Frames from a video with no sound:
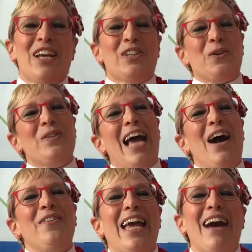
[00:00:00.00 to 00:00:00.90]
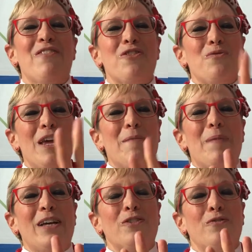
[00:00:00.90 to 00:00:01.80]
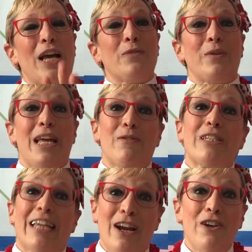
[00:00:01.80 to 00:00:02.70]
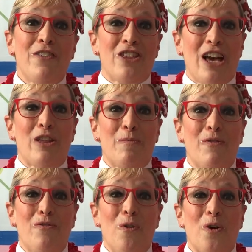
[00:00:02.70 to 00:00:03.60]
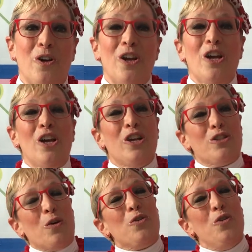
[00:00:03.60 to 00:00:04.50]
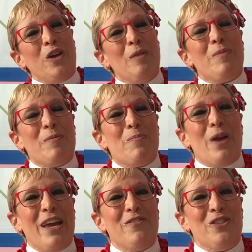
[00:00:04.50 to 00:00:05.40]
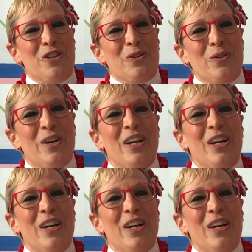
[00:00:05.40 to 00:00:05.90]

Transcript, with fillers: So now they have three best friends when they were scared of each other before, so you can be brave too.